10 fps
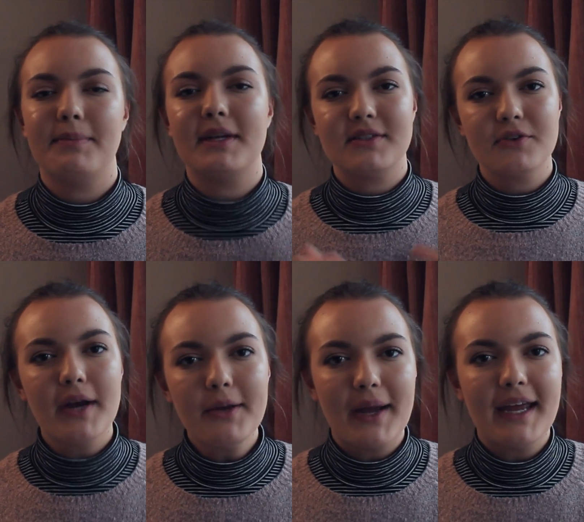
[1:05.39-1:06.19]
but it's a
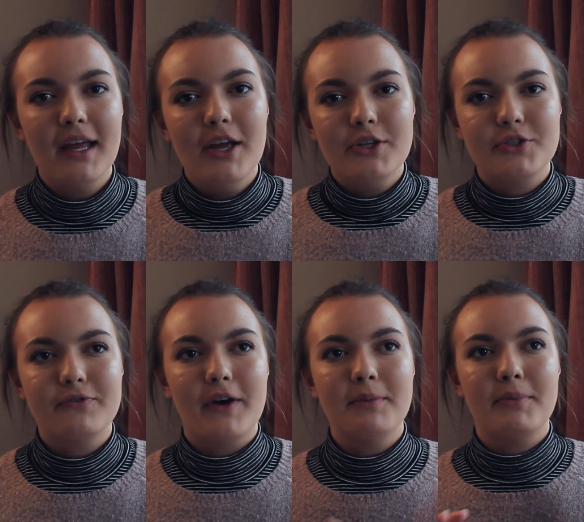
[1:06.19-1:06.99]
great way to
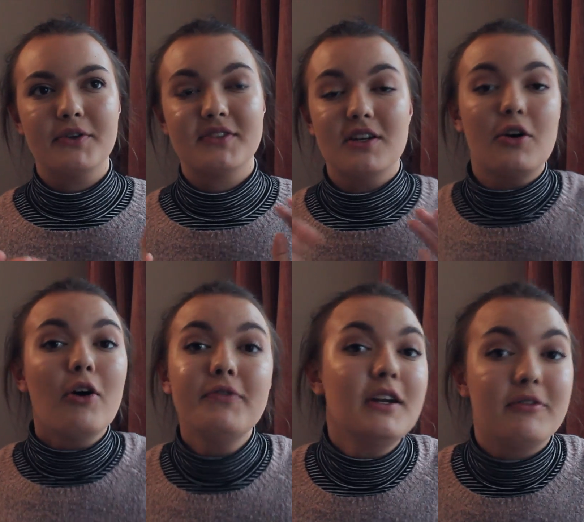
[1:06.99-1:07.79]
find books that are
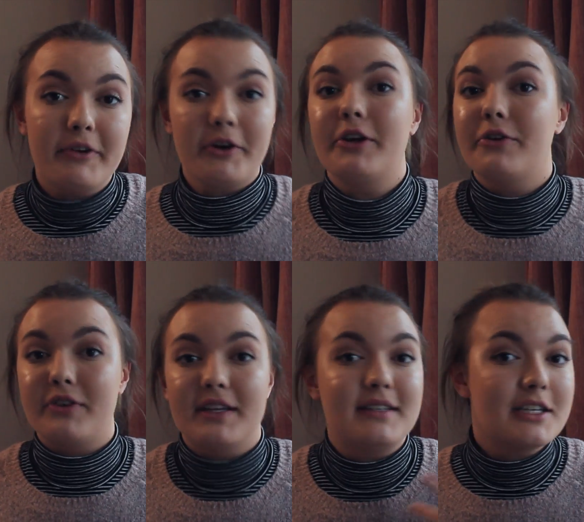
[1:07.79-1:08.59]
often in very good
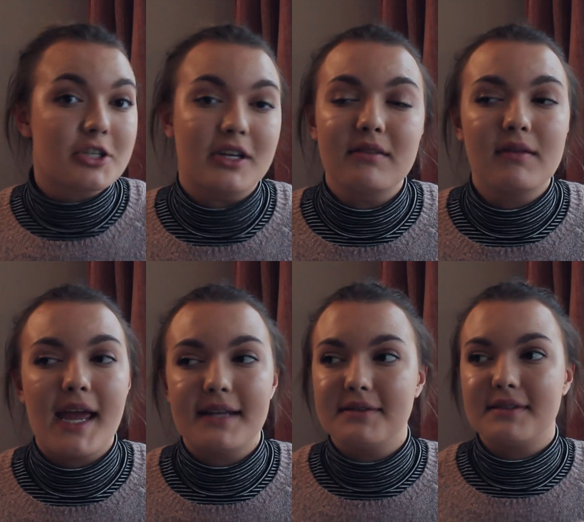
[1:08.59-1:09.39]
condition
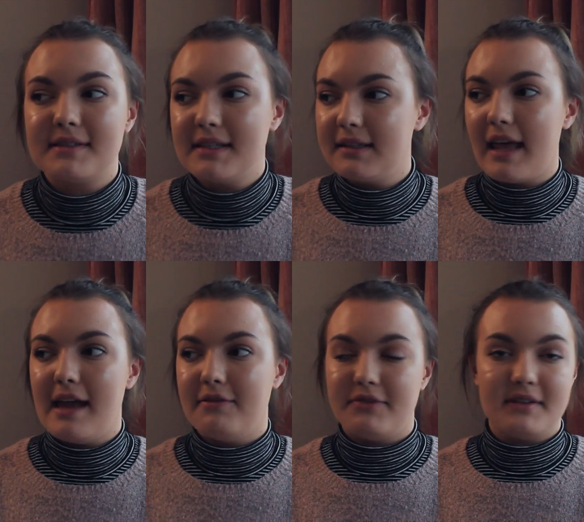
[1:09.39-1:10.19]
and still
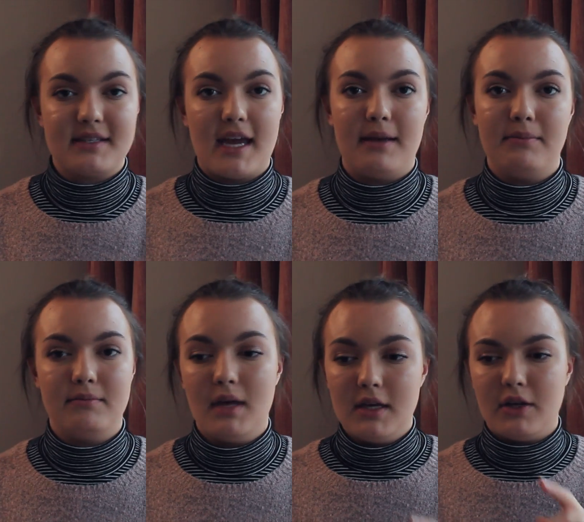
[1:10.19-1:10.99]
have the same,